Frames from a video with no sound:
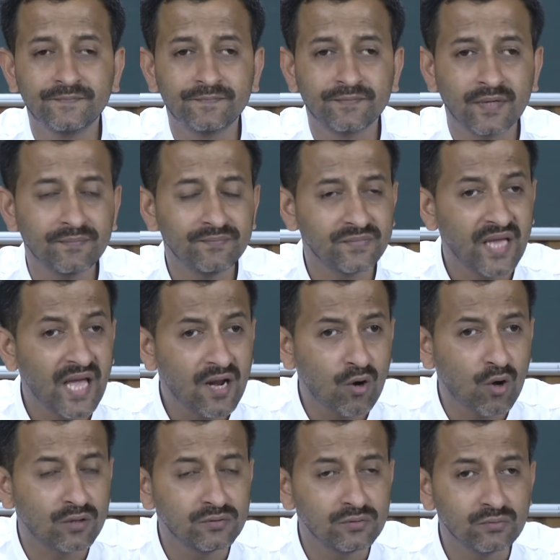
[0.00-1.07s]
from there
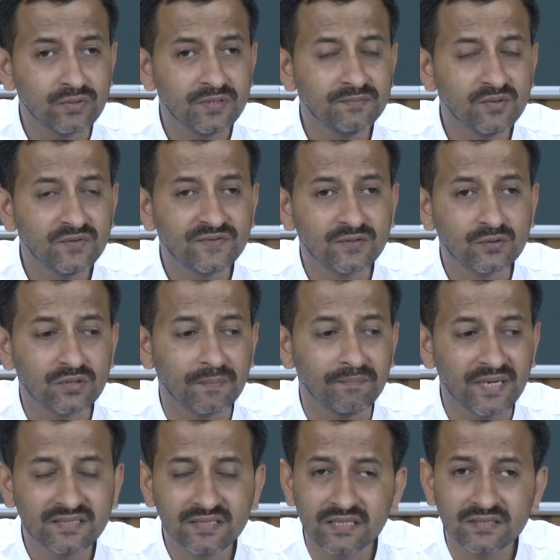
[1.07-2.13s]
on we move to the
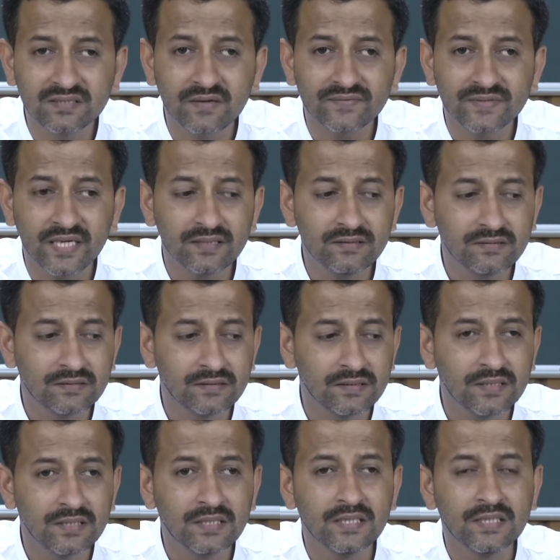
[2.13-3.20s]
methods of science.
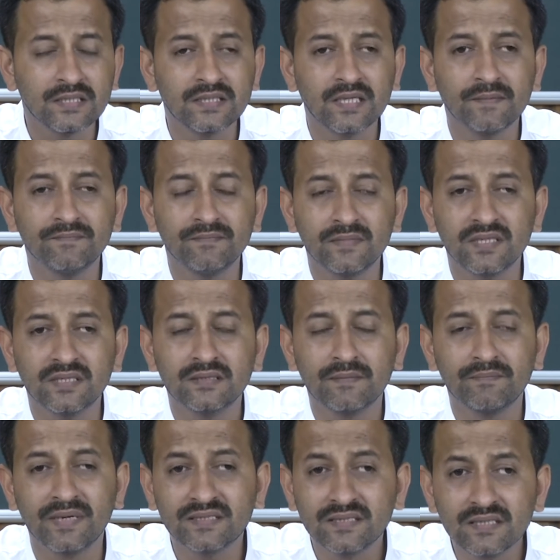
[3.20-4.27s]
In the
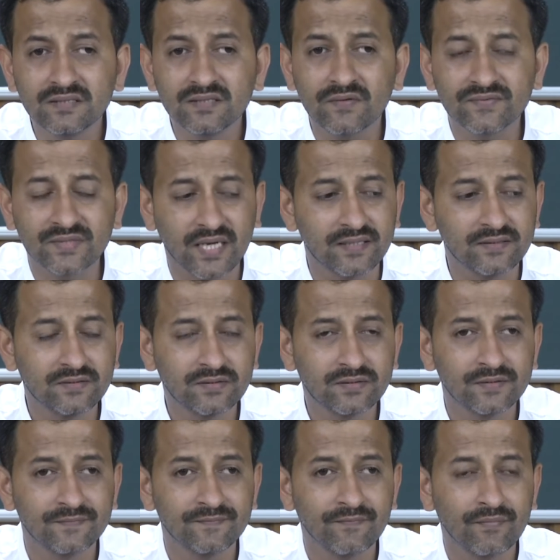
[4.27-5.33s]
methods of
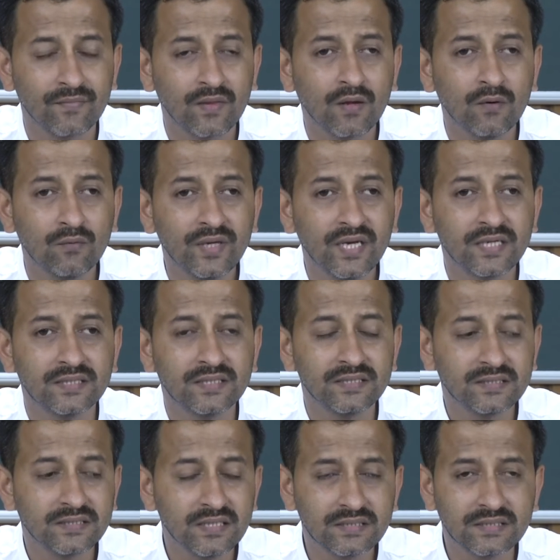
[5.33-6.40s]
science, we are
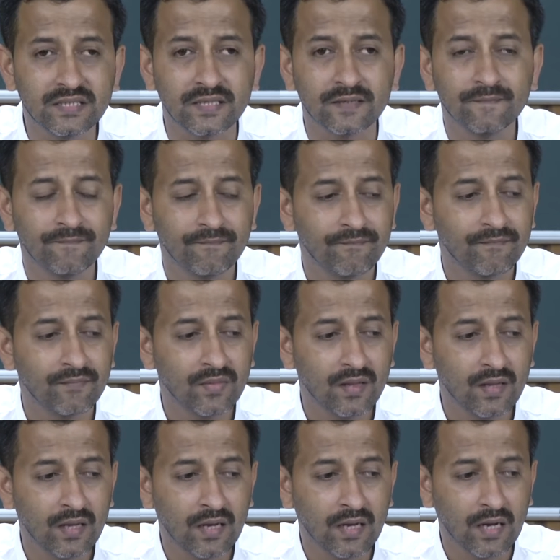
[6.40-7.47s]
discussing
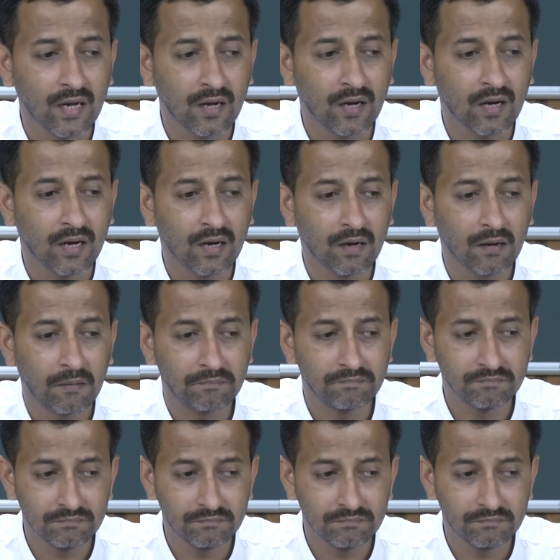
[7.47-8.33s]
inductivism